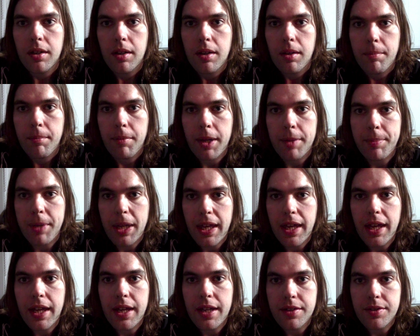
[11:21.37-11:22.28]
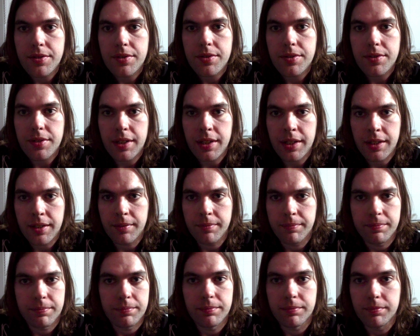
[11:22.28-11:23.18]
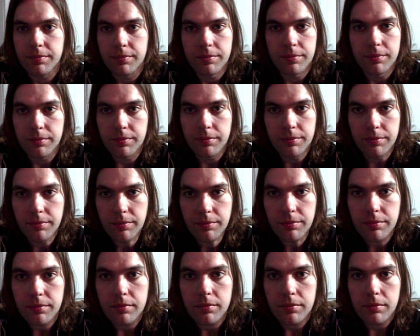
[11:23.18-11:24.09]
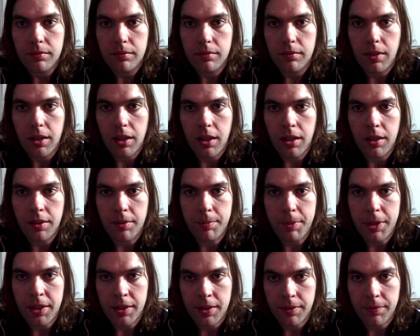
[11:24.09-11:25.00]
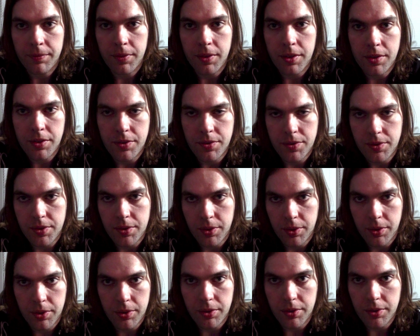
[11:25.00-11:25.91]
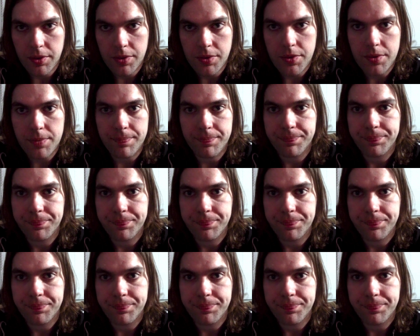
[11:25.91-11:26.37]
my past and all the pitfalls, the hurdles,